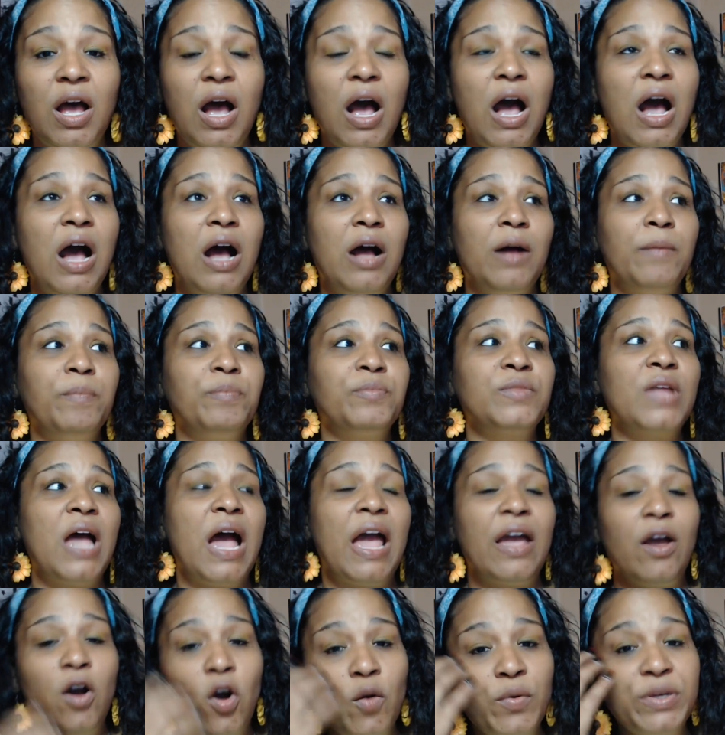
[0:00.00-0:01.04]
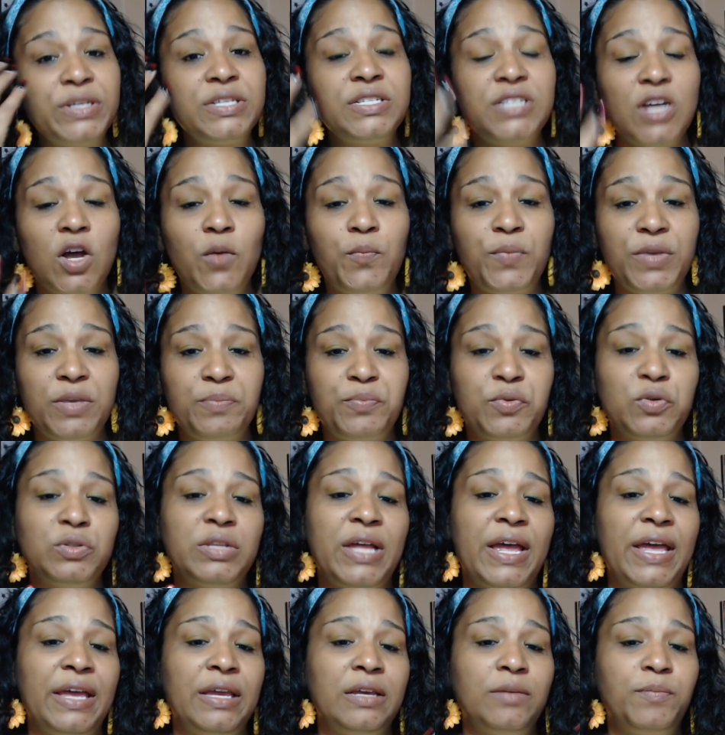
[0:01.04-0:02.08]
I always tell people,
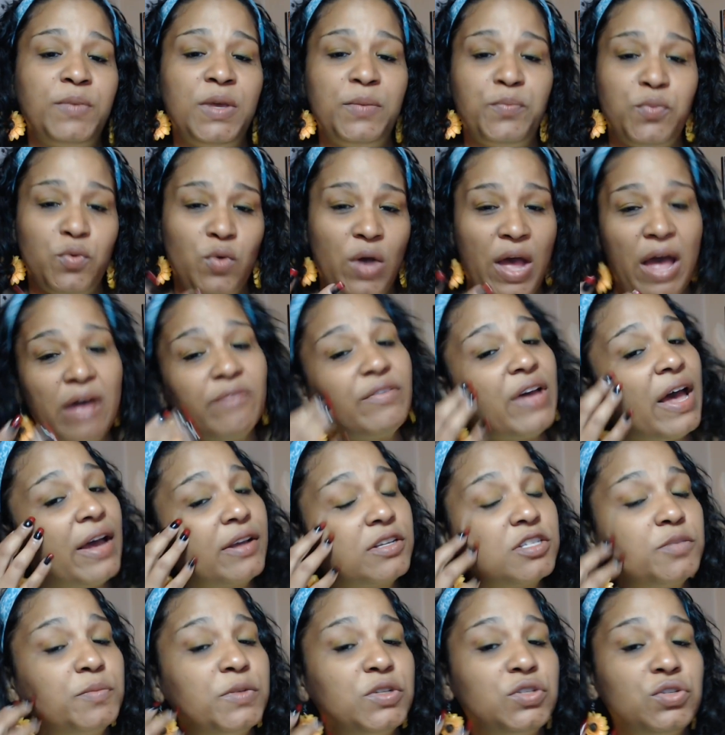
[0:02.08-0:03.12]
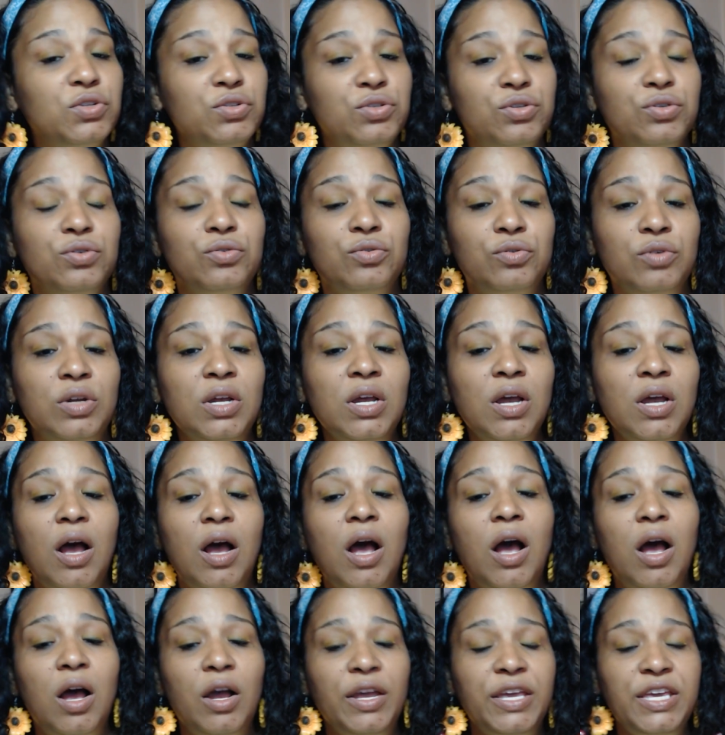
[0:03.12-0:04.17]
like, people have asked me to do
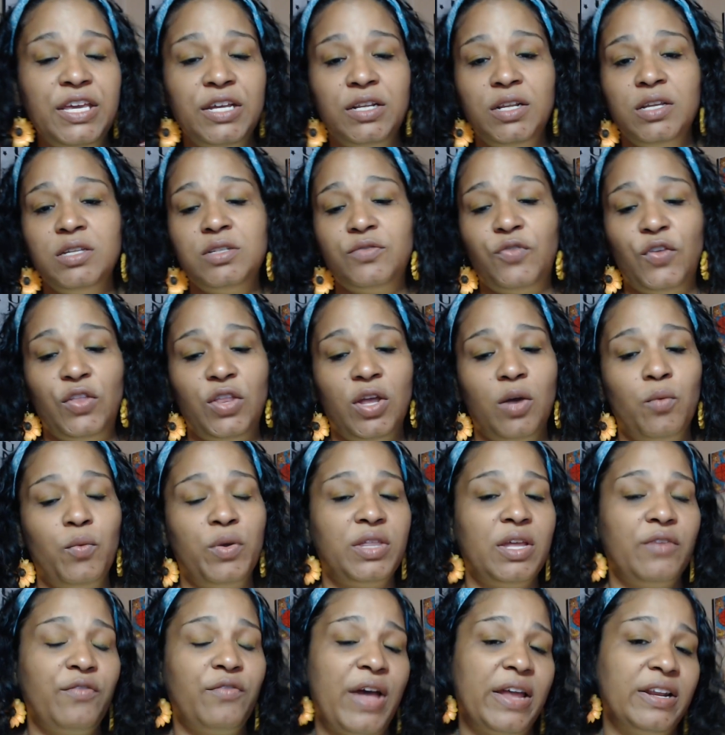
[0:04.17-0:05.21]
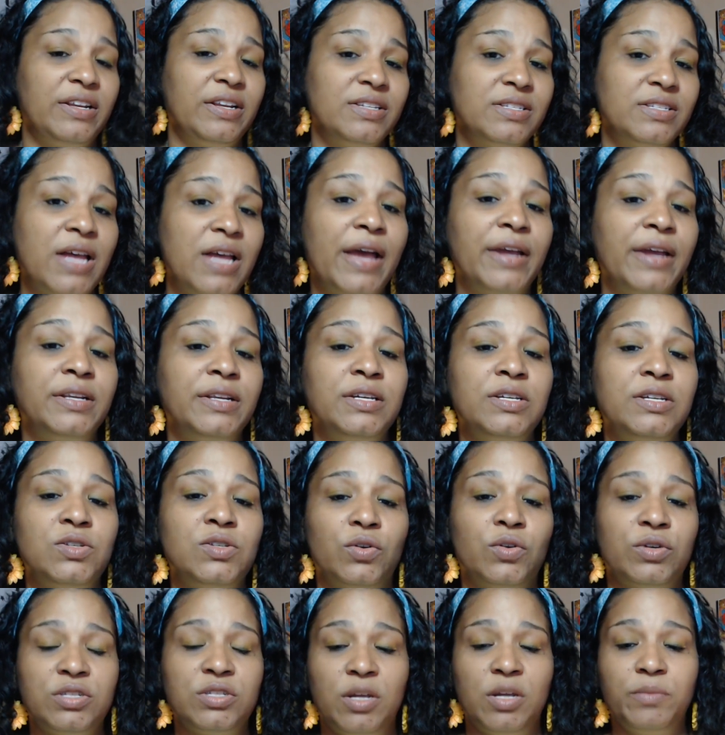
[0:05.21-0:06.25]
healings for them when they've had anxieties
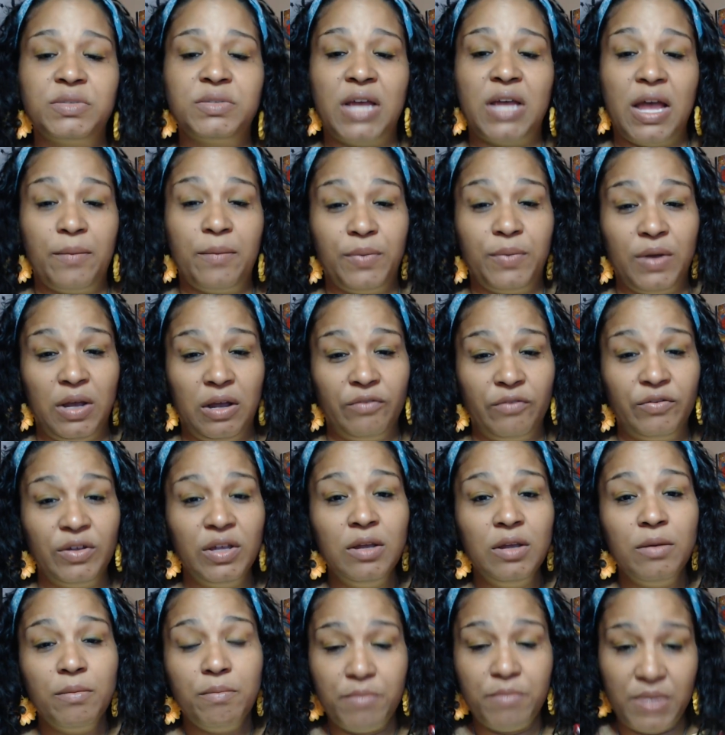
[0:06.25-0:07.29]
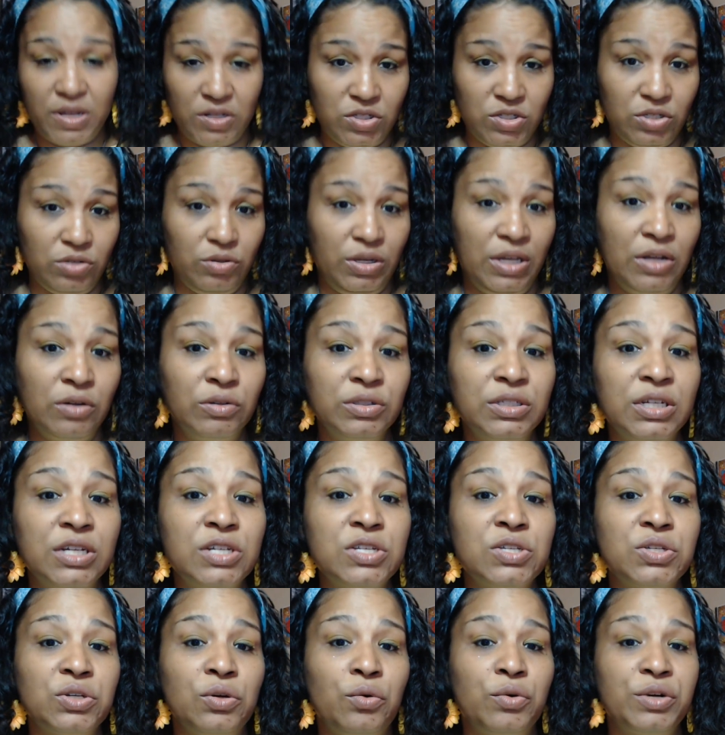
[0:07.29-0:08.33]
or some type of mental
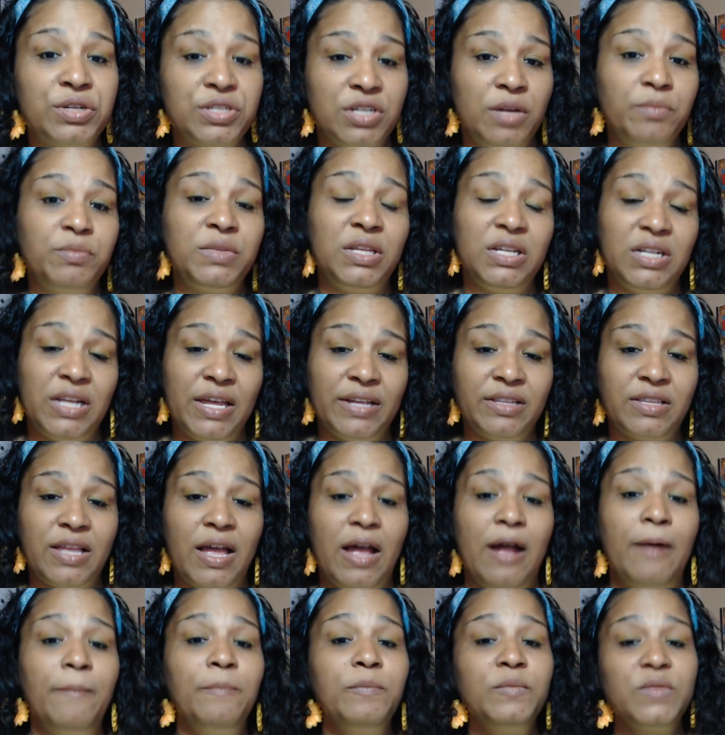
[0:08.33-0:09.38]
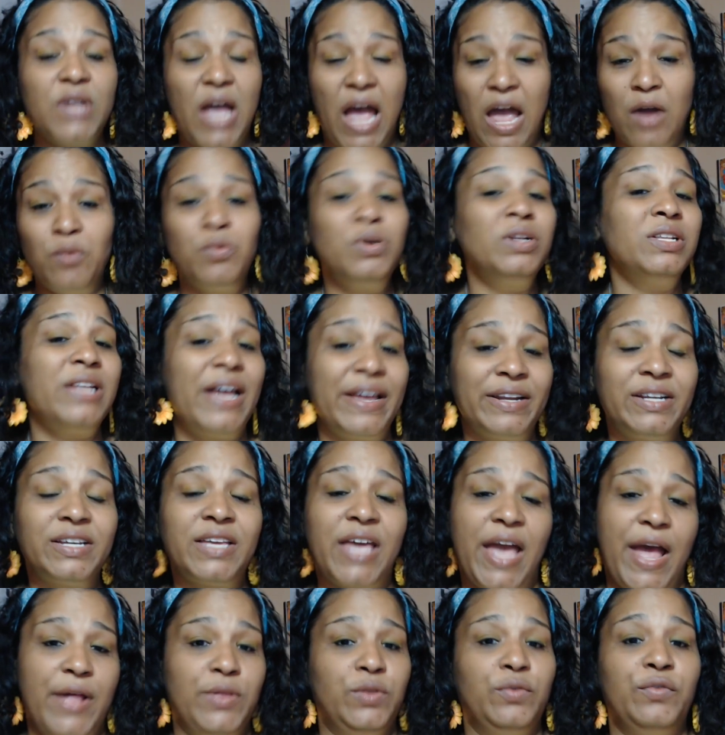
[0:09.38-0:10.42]
illness or something like that. I will light a
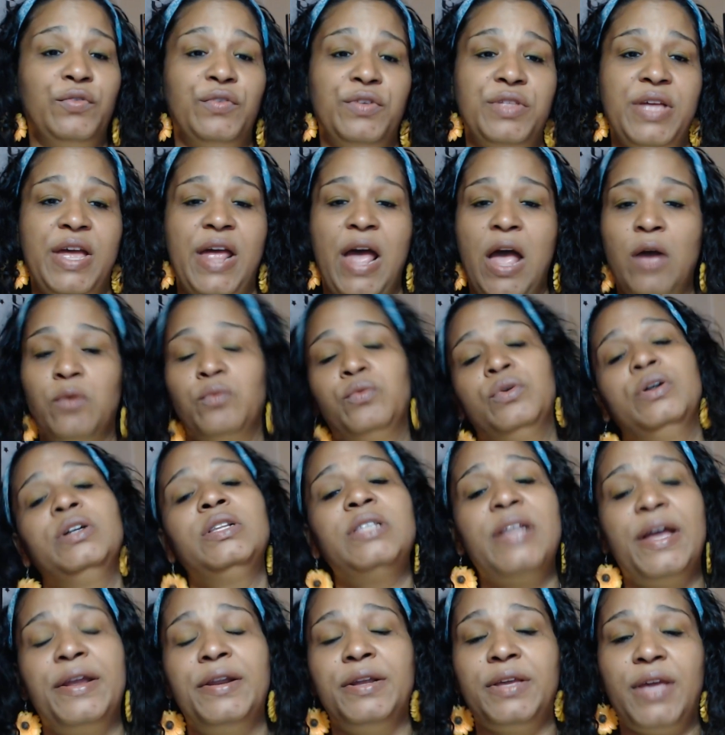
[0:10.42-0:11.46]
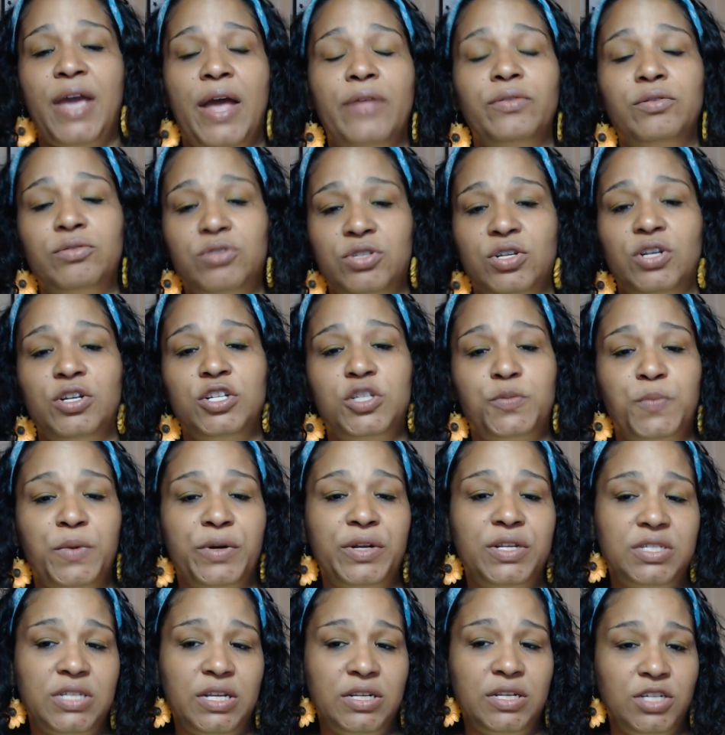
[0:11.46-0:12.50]
candle for that. I will light a candle to certain
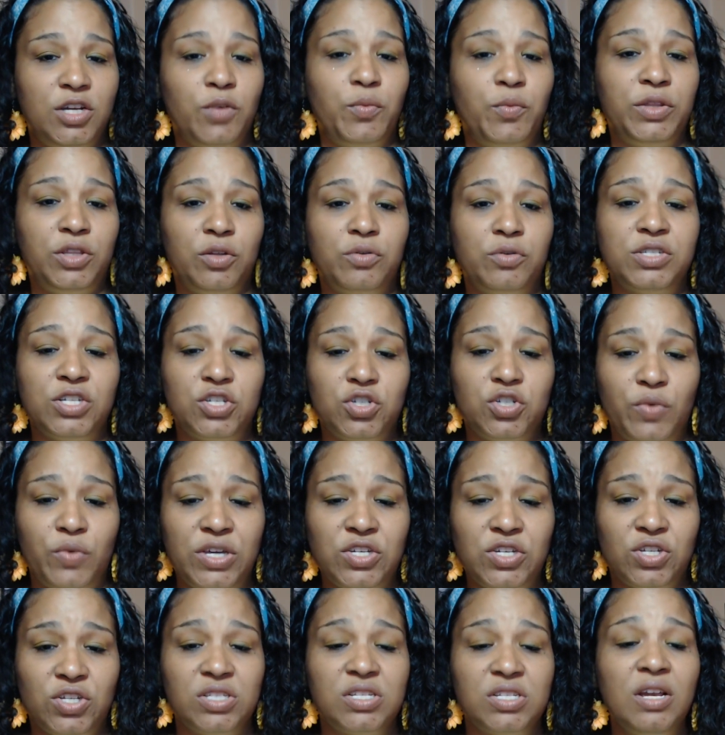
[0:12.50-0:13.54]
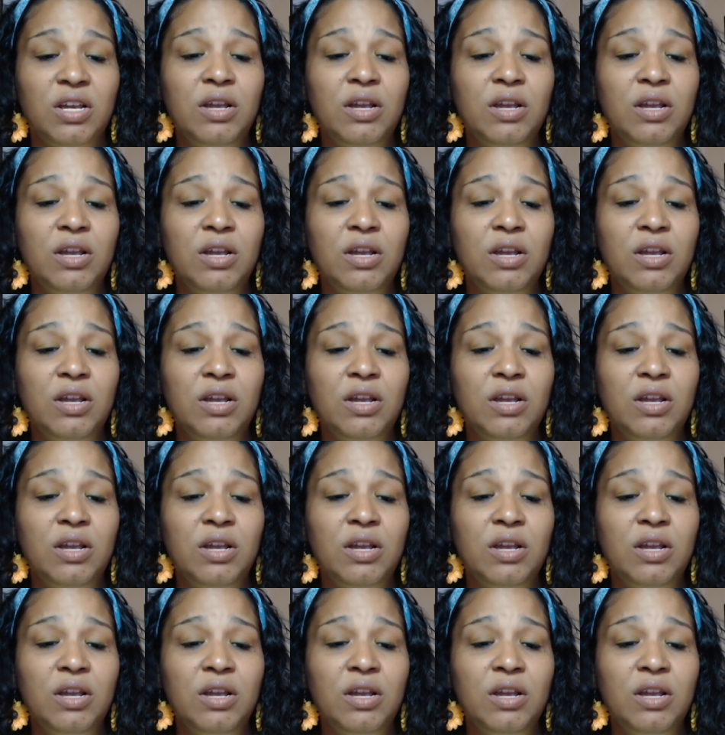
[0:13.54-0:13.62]
spirits that deal with those situations.